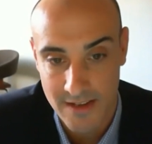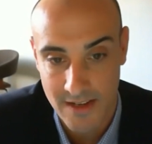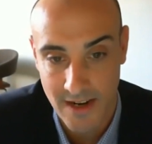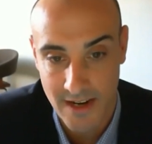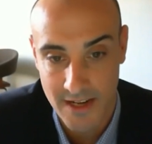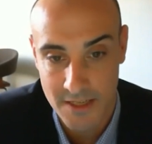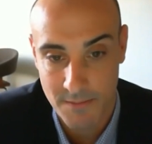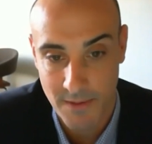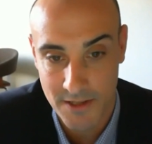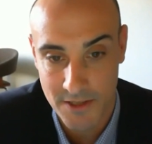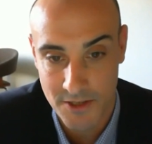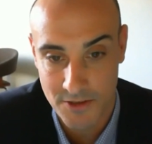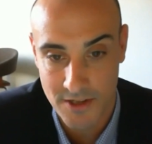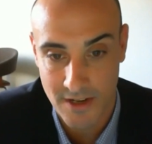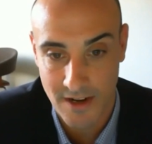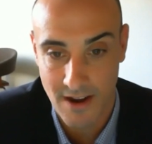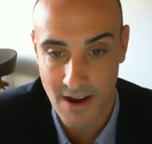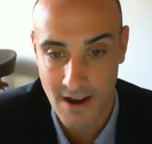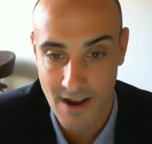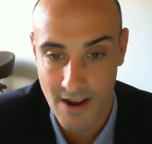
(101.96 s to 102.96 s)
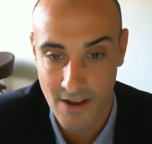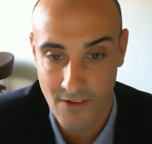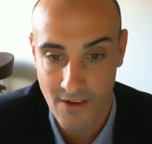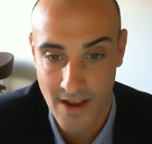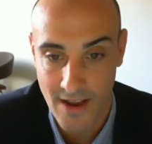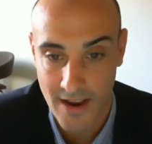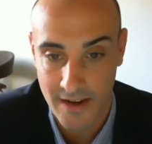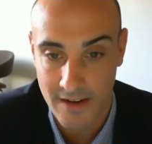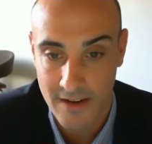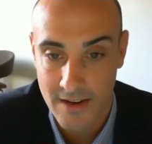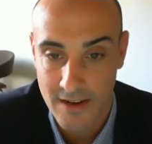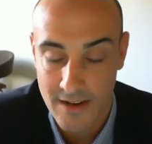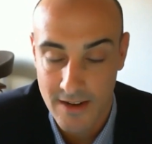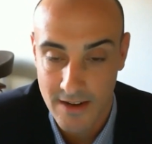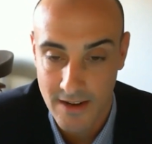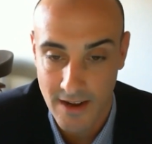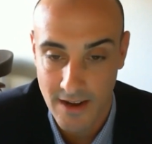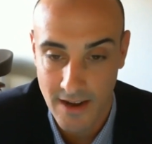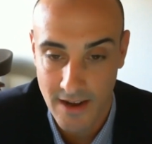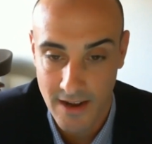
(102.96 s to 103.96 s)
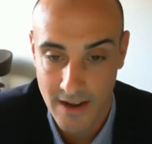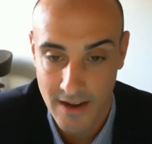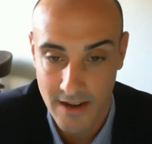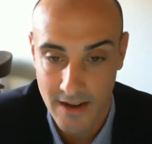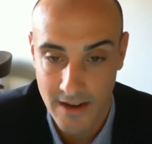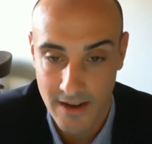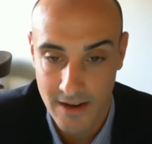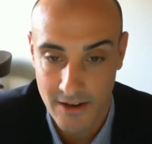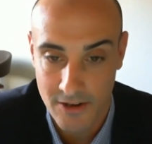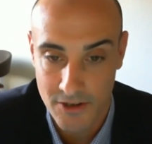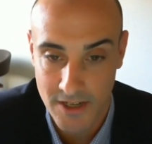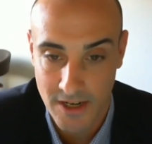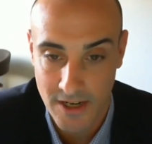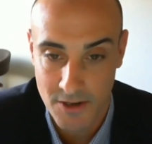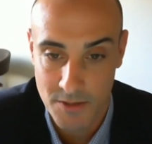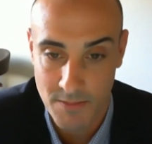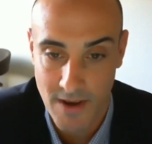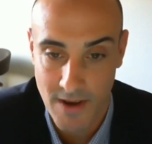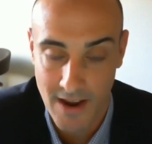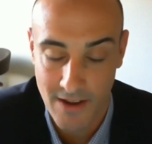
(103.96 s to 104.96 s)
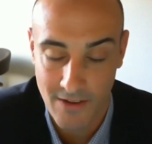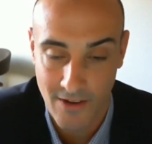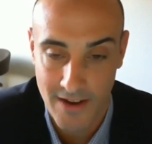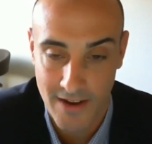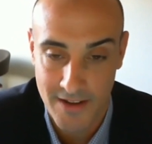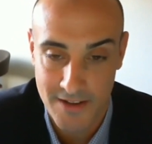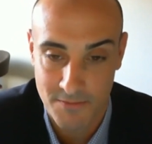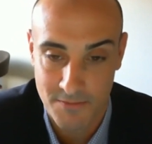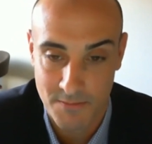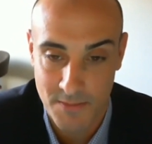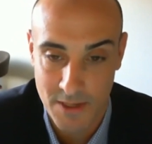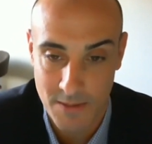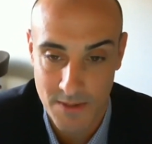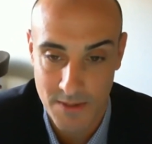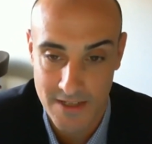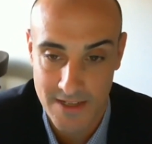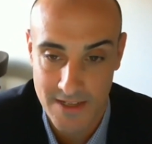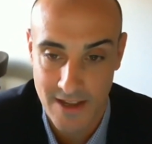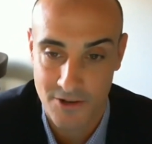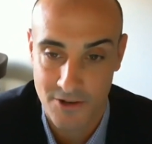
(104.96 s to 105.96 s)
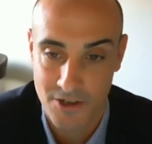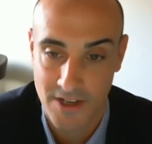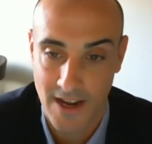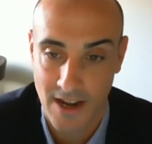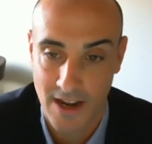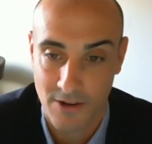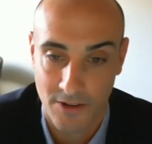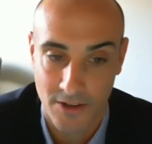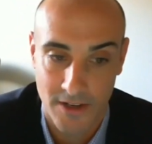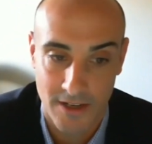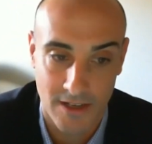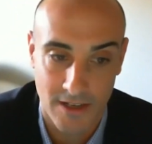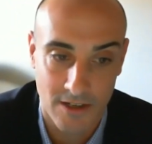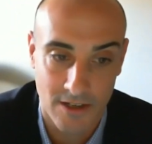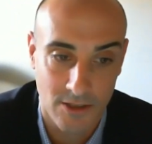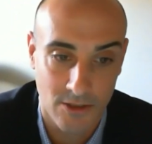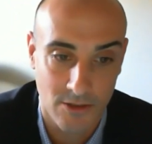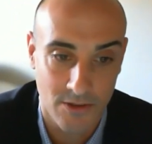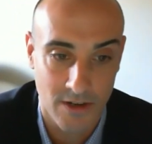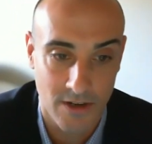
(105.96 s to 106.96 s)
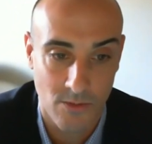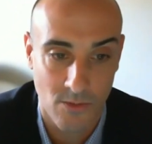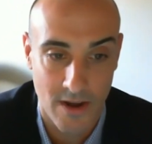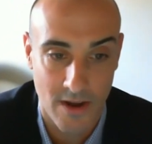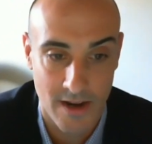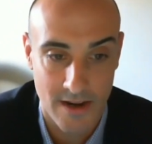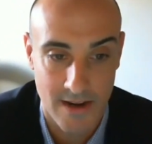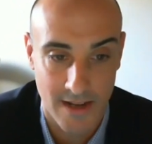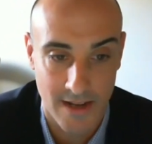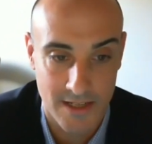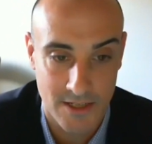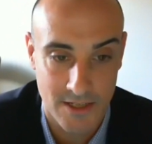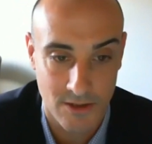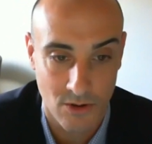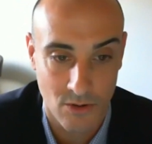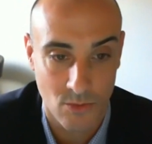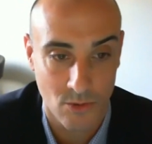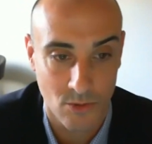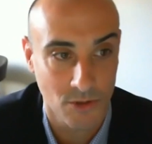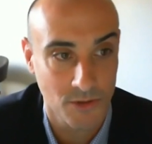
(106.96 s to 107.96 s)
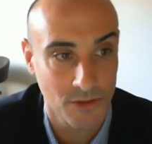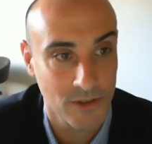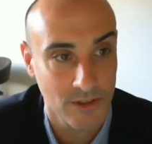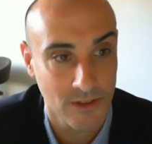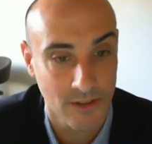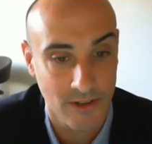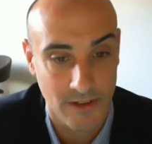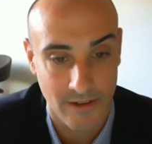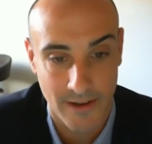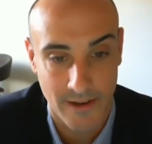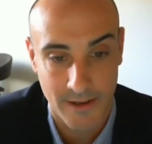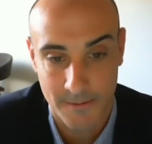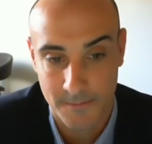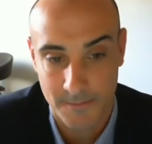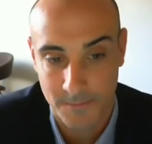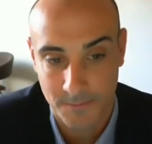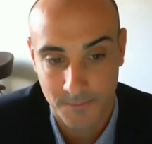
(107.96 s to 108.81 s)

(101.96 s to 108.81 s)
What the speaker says: Today, Spencer's going to highlight or share some highlights of BP's energy outlook, including what a net zero world could look like.